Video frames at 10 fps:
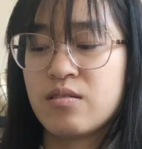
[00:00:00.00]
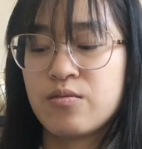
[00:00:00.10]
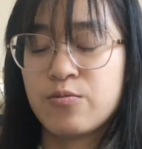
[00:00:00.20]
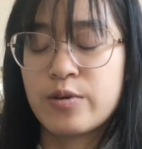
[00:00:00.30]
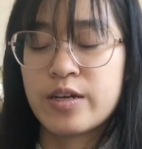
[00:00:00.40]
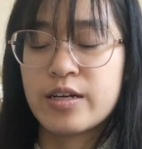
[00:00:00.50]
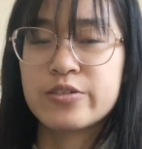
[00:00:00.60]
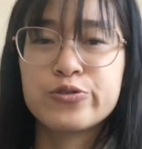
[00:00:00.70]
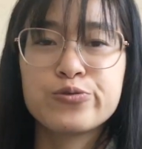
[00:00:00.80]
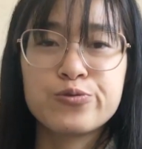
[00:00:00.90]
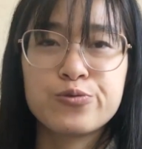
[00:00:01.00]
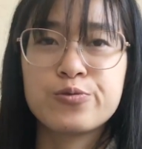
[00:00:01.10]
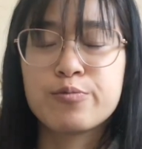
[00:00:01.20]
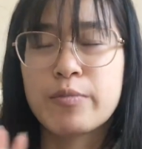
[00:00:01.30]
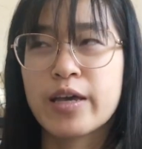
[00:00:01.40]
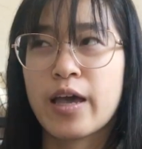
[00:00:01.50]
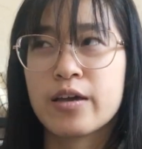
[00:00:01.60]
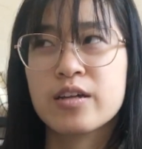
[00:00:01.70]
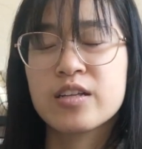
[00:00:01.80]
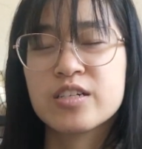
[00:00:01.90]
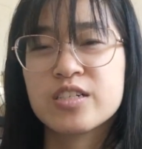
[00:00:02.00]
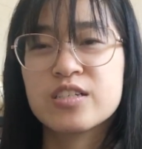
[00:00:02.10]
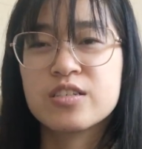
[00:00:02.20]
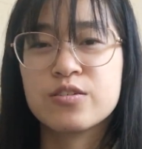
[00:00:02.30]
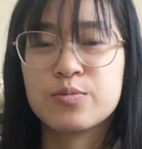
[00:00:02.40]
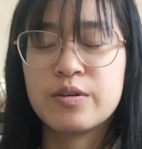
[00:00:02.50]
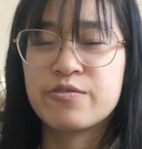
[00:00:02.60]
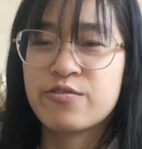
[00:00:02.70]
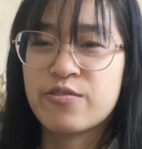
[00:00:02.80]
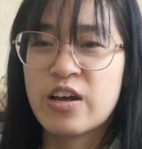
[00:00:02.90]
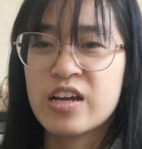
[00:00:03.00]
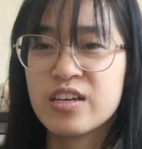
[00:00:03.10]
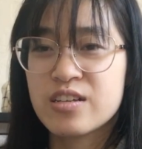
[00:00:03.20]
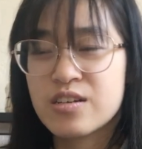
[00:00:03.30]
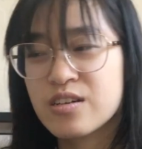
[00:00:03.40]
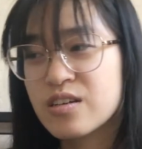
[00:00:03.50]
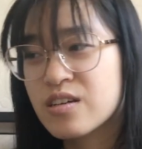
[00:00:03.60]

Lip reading: when I do my calculations it'll be fine.